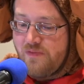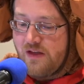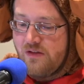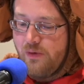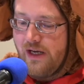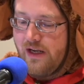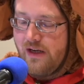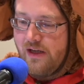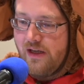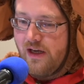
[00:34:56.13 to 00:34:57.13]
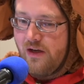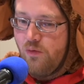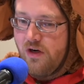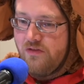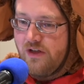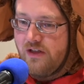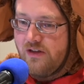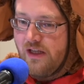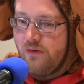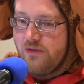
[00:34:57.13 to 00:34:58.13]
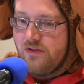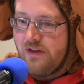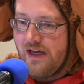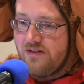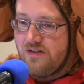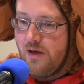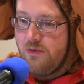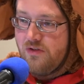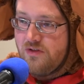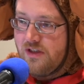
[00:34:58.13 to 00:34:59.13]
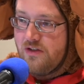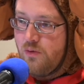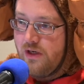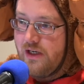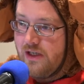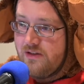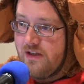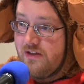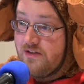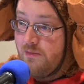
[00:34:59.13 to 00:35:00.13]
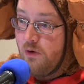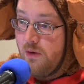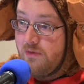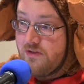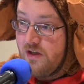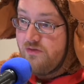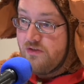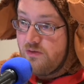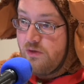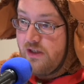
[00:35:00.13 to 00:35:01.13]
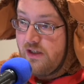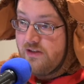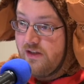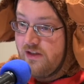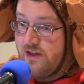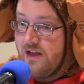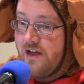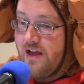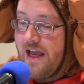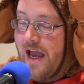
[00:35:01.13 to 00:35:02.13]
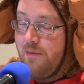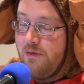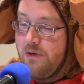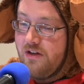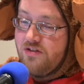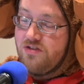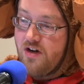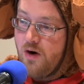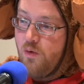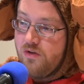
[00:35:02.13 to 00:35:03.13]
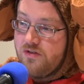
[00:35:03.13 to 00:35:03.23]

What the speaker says: We had a one event that was SWC 2019, Summit Women's Conference 2019. Happened to be the Star Wars